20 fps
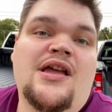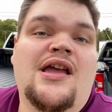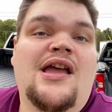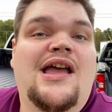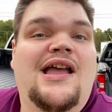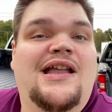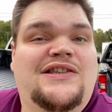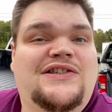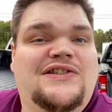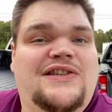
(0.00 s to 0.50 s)

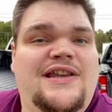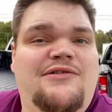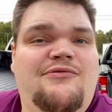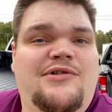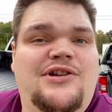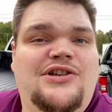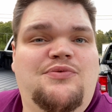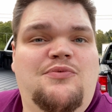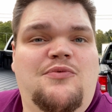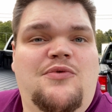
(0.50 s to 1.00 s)
and see
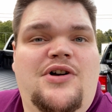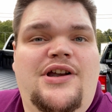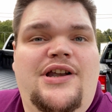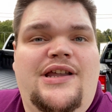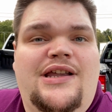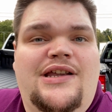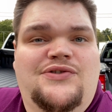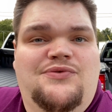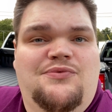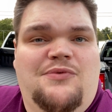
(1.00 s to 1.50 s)
which one
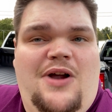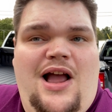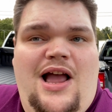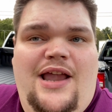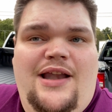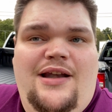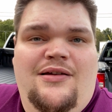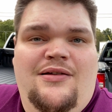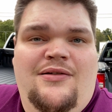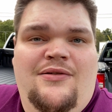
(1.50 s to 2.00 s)
is right
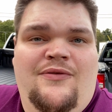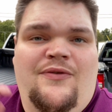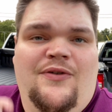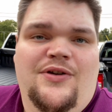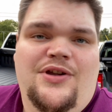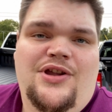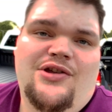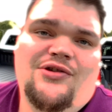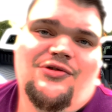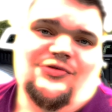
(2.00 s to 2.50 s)
for
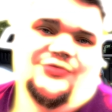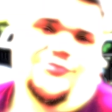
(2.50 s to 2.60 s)
you.